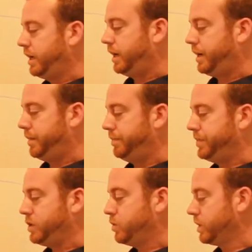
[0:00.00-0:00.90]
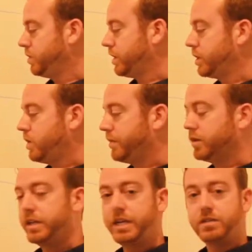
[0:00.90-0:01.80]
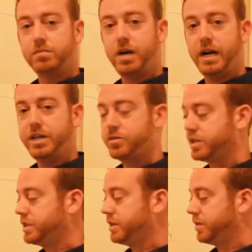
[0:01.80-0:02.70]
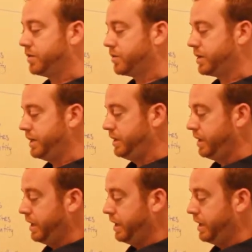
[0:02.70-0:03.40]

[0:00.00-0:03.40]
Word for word: you really want to go after links from high trusted authority